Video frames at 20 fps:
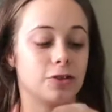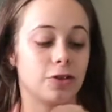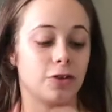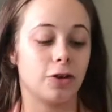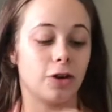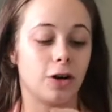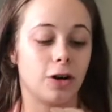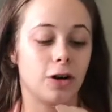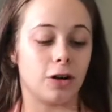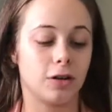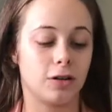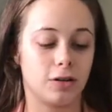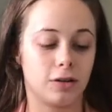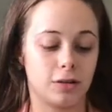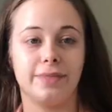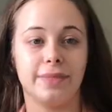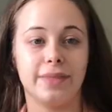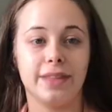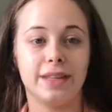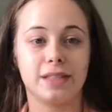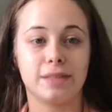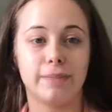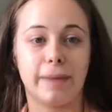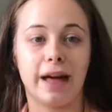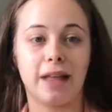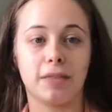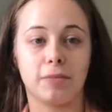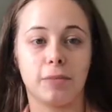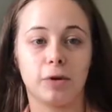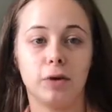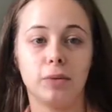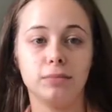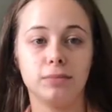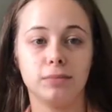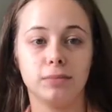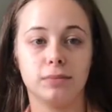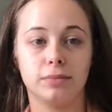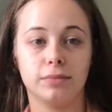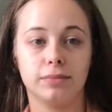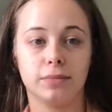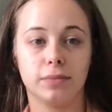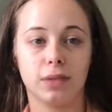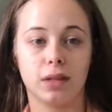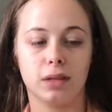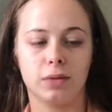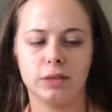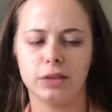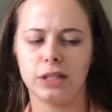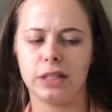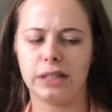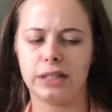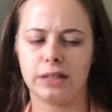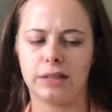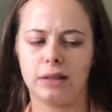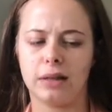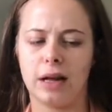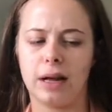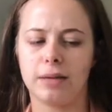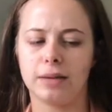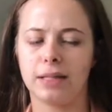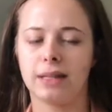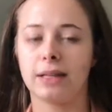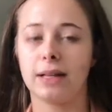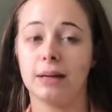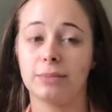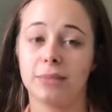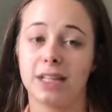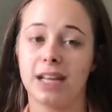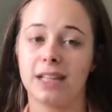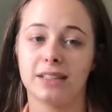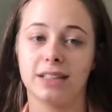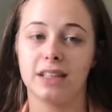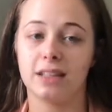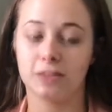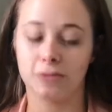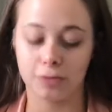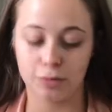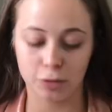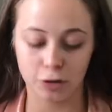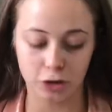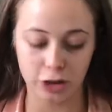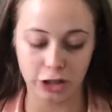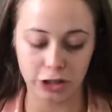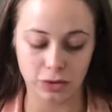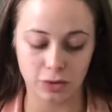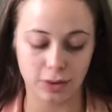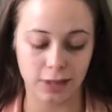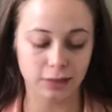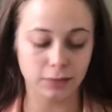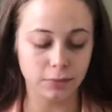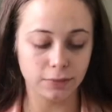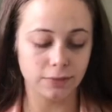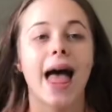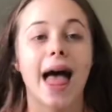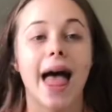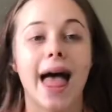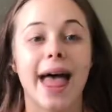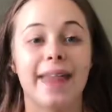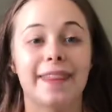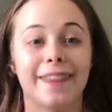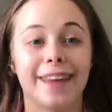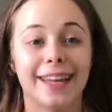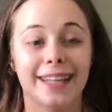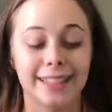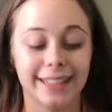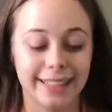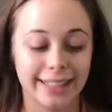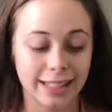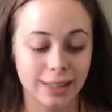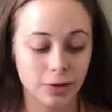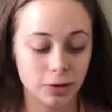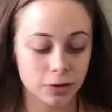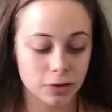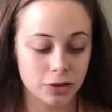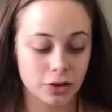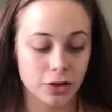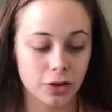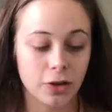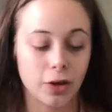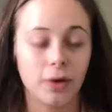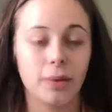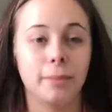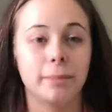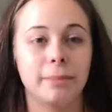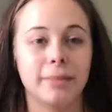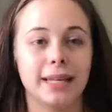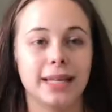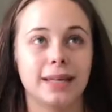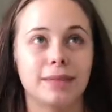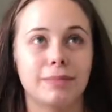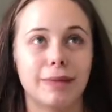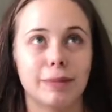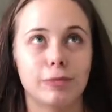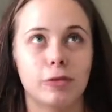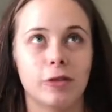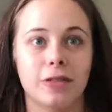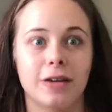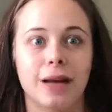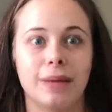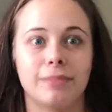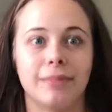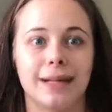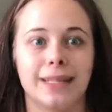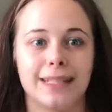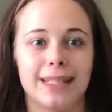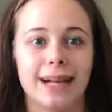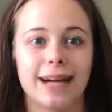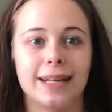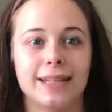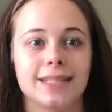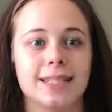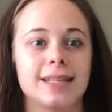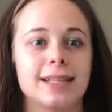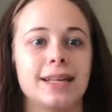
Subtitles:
got this bath bomb, which I'm guessing is from Lush as well. And then she also got me, my brother and my dad